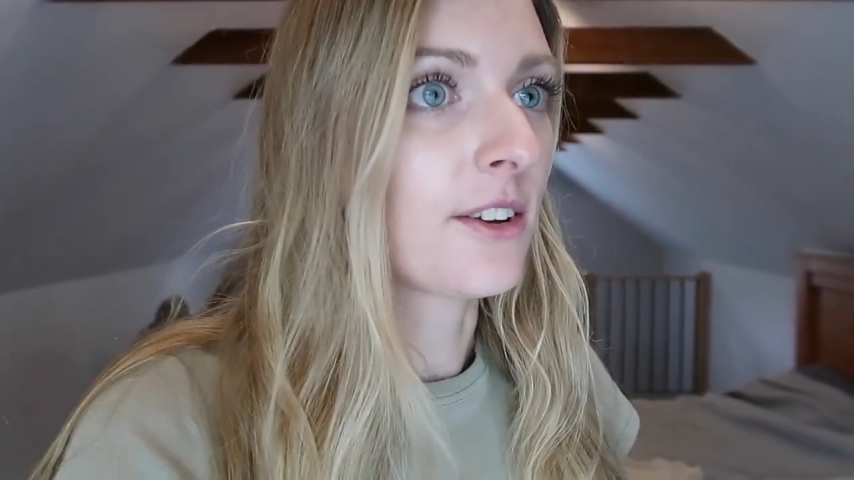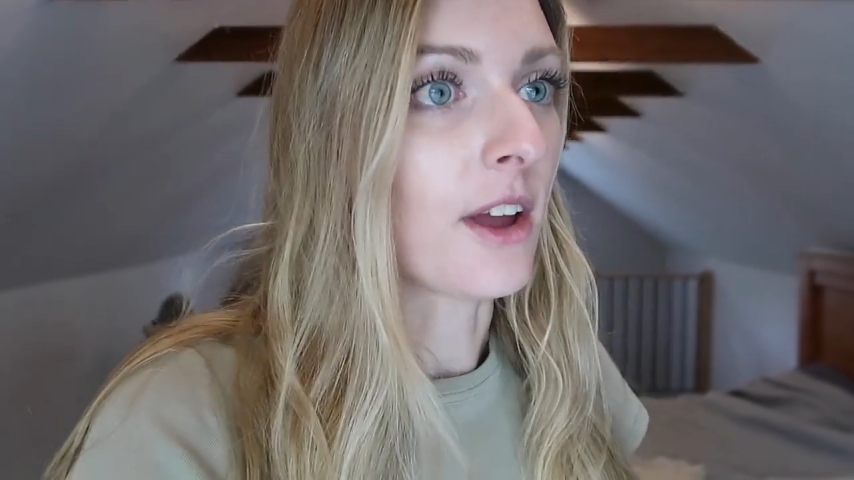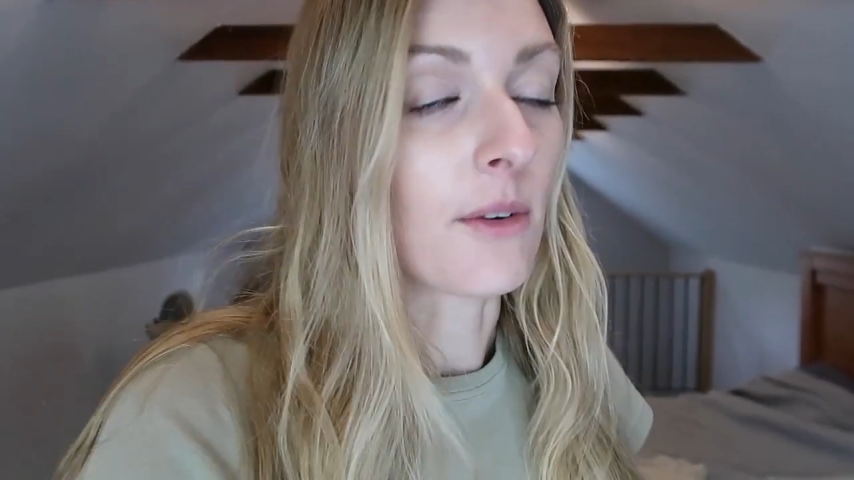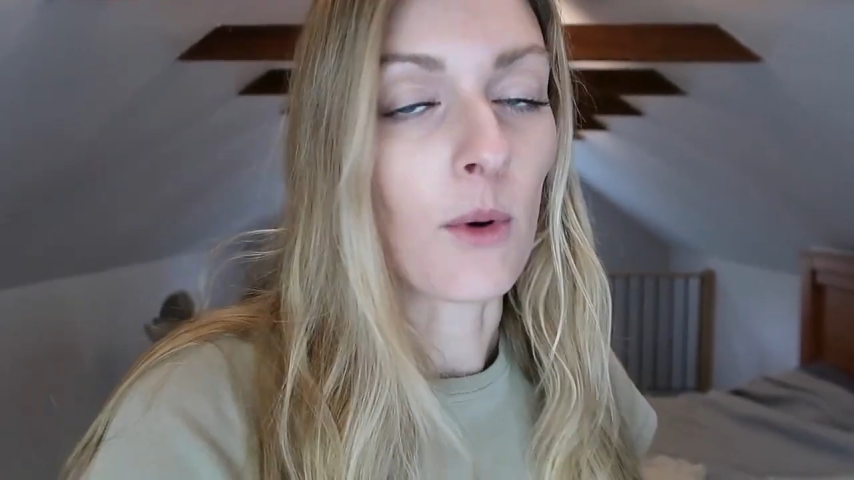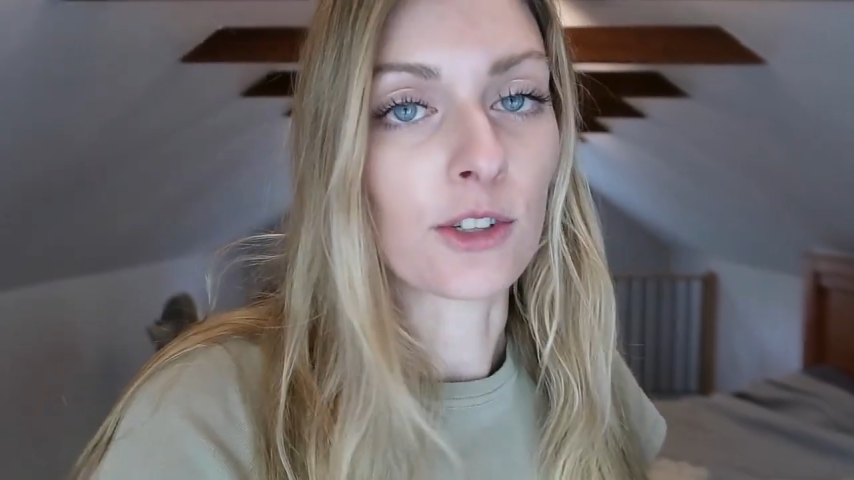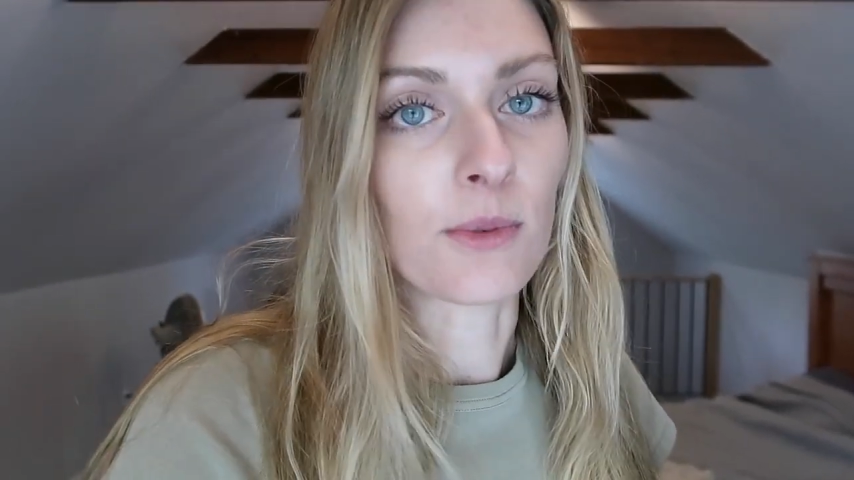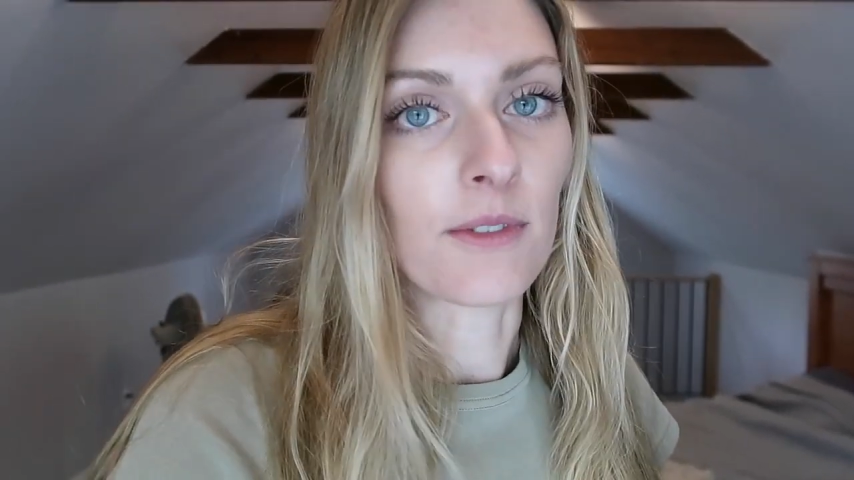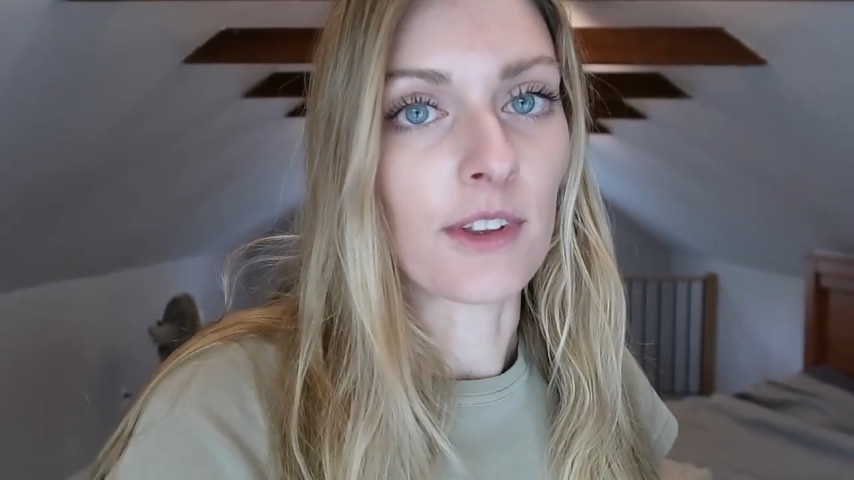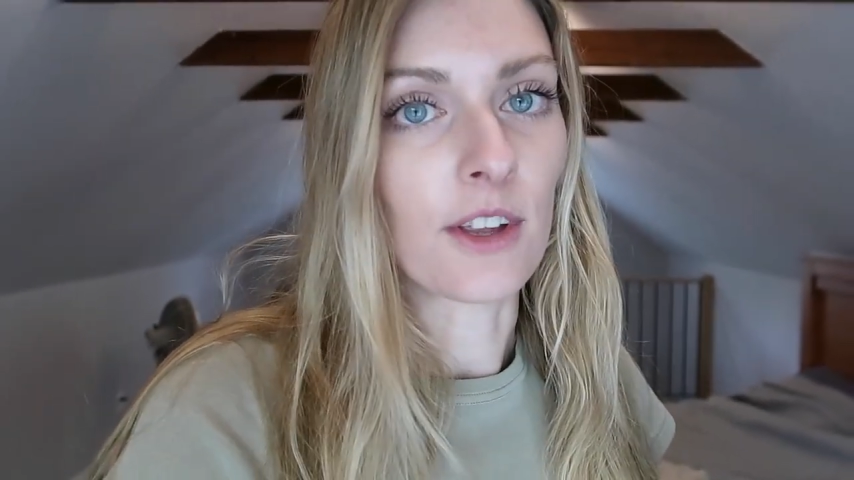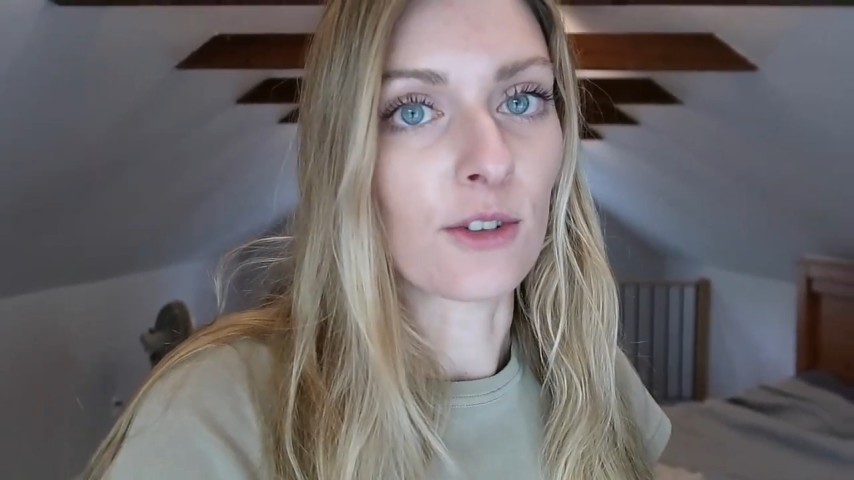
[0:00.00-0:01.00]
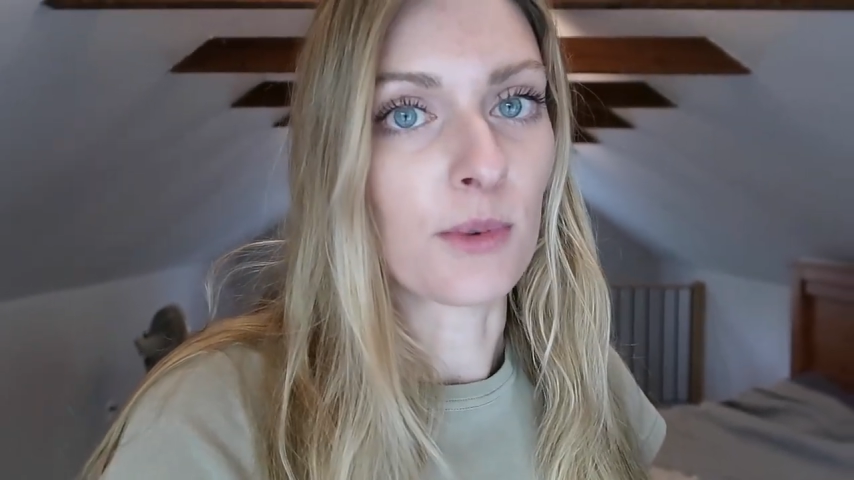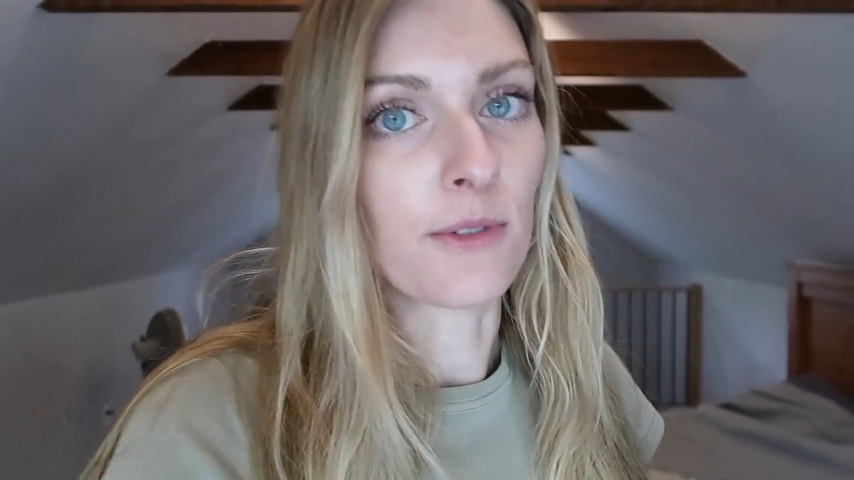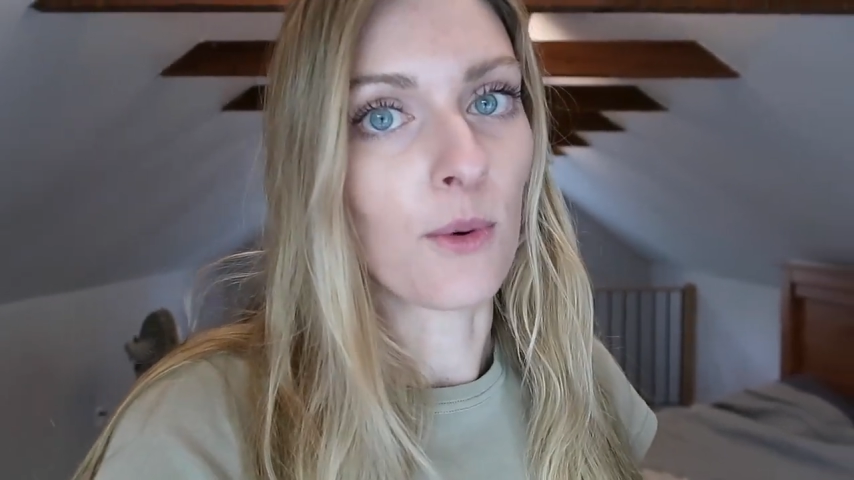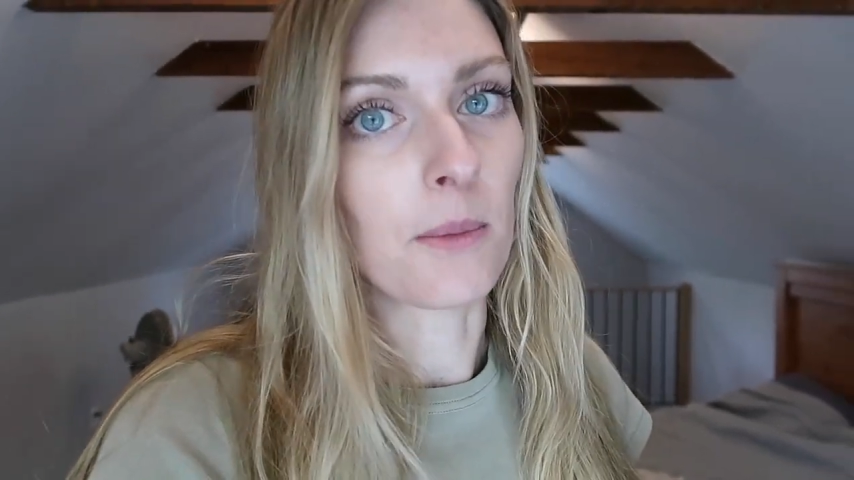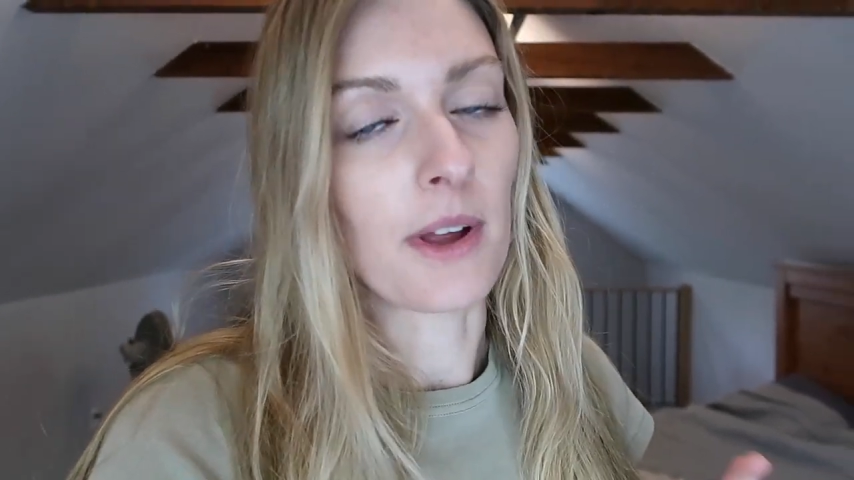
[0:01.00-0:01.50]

you haven't watched my videos before,